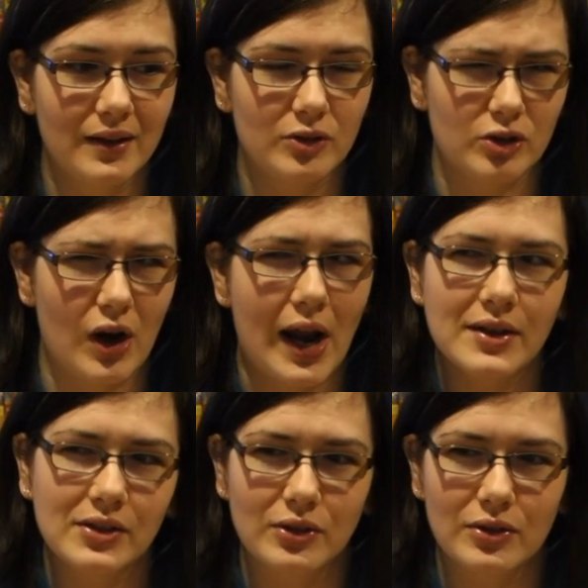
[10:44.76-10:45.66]

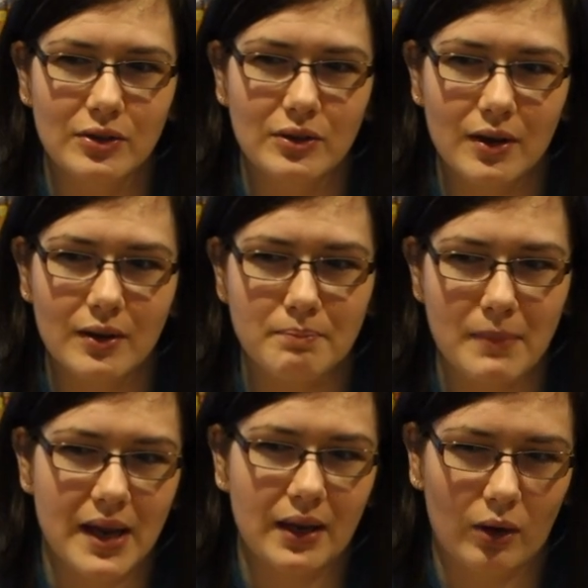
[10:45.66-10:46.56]
tried to
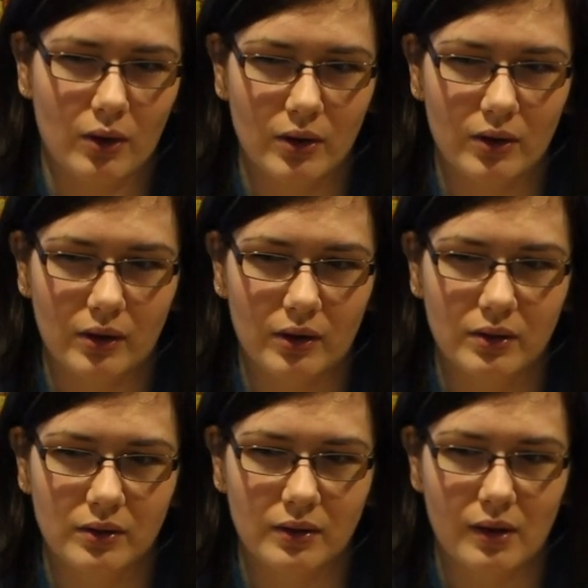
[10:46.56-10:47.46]
make a hook
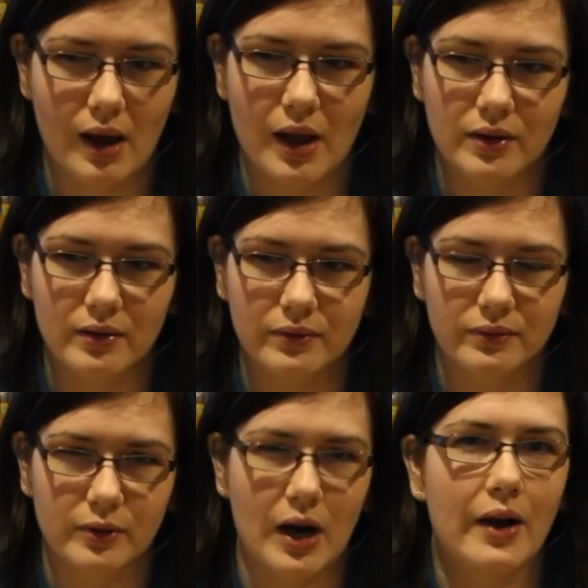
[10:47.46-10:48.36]
out of
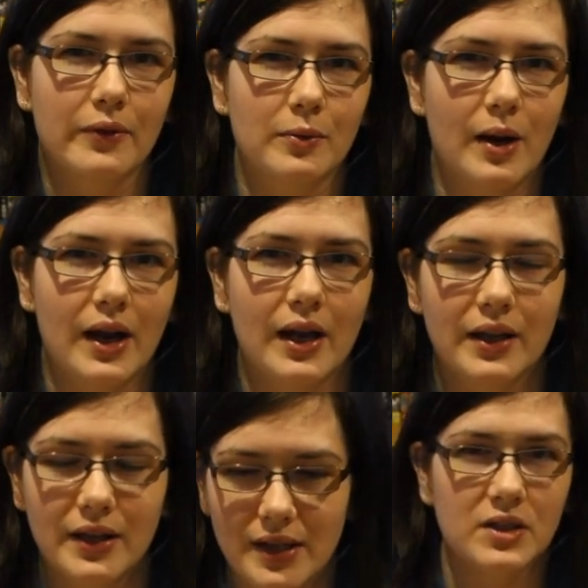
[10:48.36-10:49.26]
craft wire
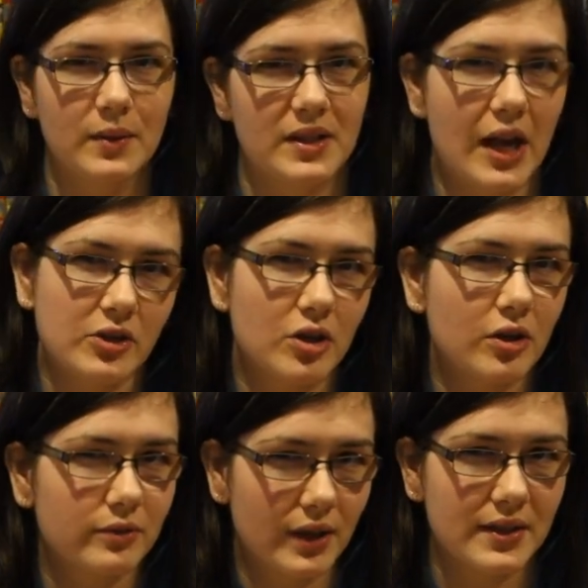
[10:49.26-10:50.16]
to attach
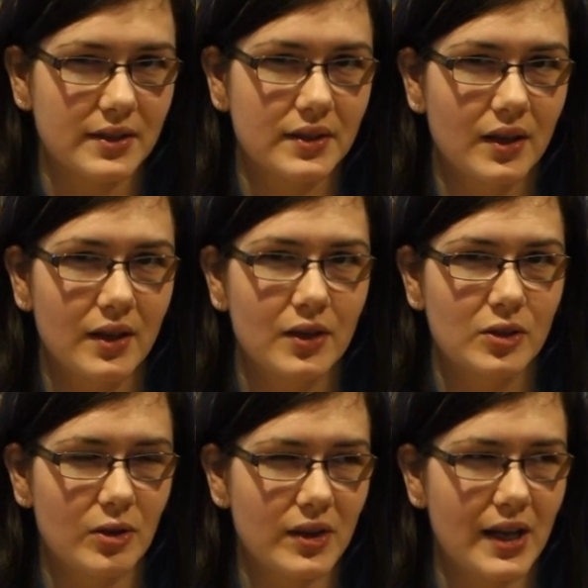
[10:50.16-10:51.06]
her wrist
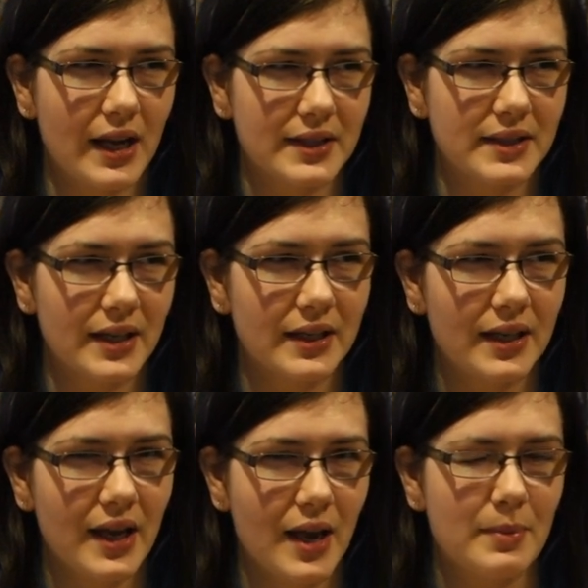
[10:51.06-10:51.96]
to the
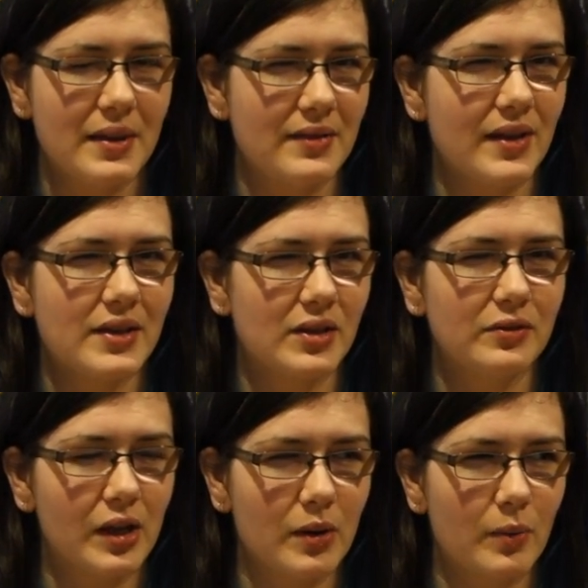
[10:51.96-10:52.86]
elastic, but then that didn't
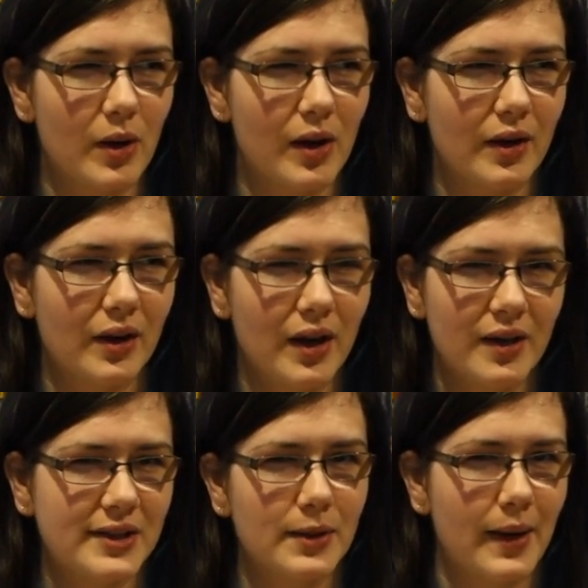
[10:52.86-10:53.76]
really work.
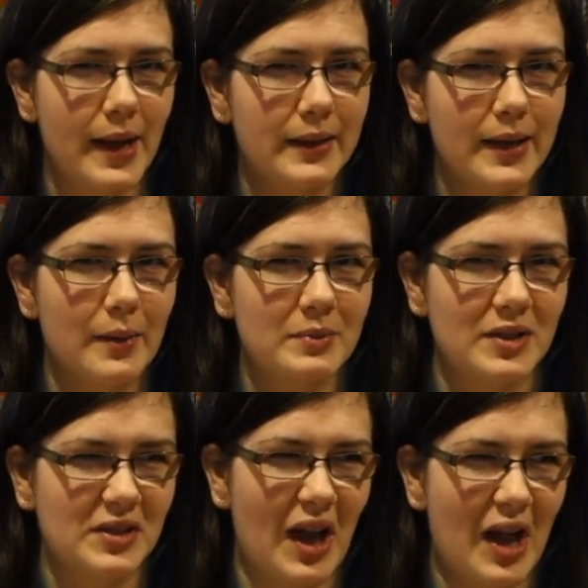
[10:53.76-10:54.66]
So I ended up
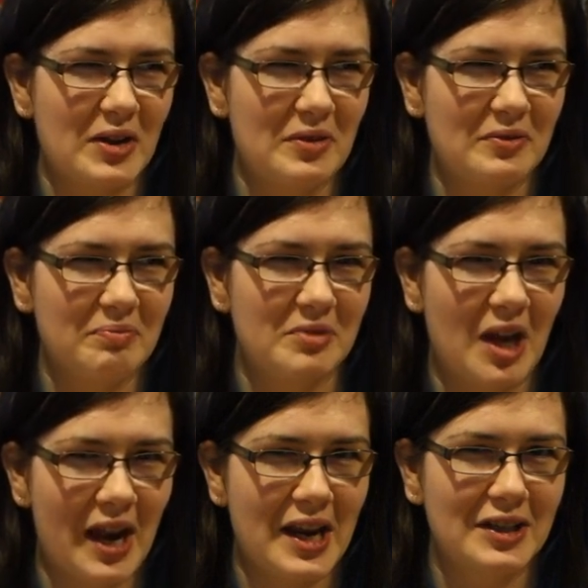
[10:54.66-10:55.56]
just kind of
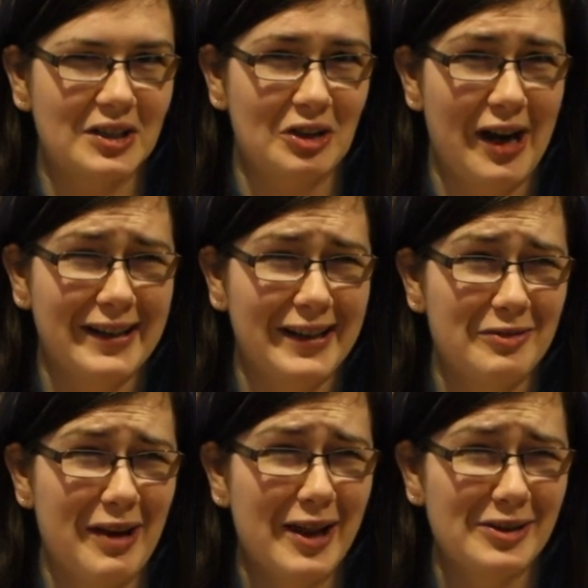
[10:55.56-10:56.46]
tying string
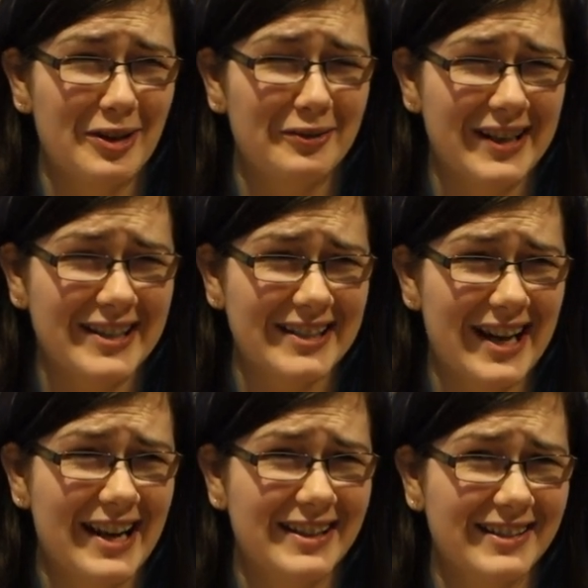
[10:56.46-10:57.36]
around her wrist
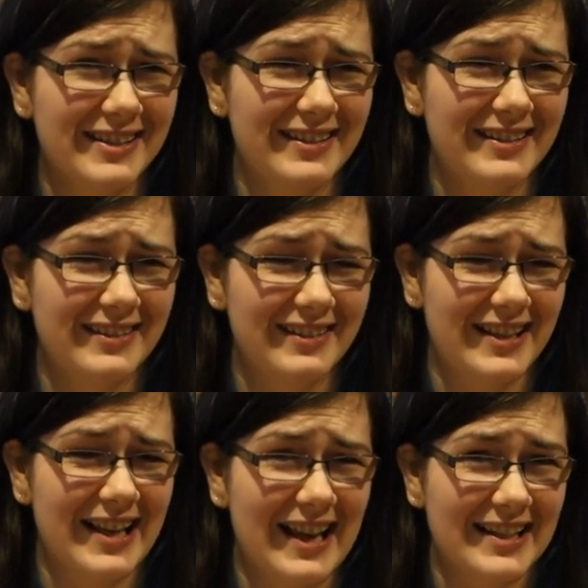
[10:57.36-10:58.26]
and
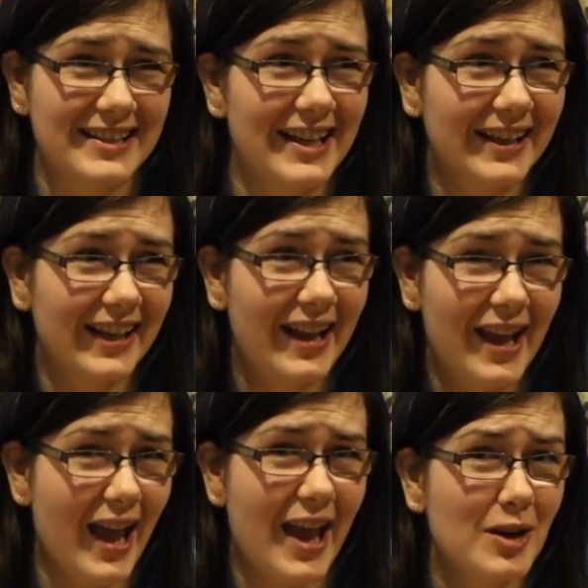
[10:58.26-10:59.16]
the elastic
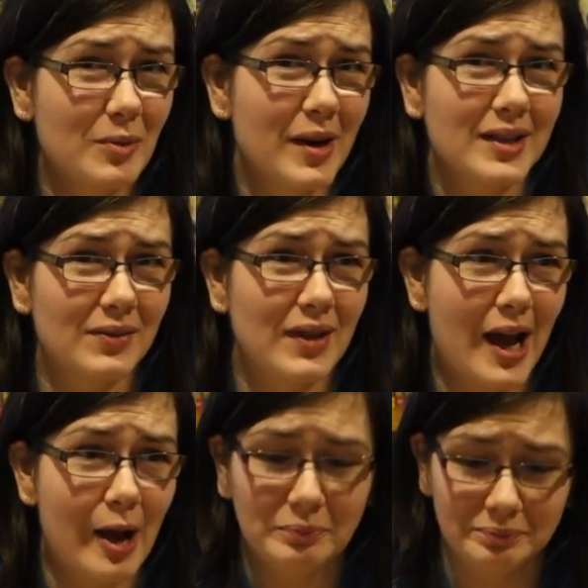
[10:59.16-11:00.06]
and it works for
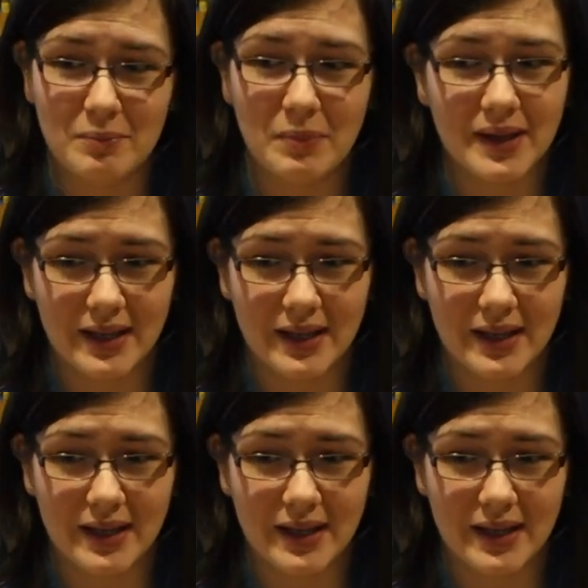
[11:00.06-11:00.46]
now. But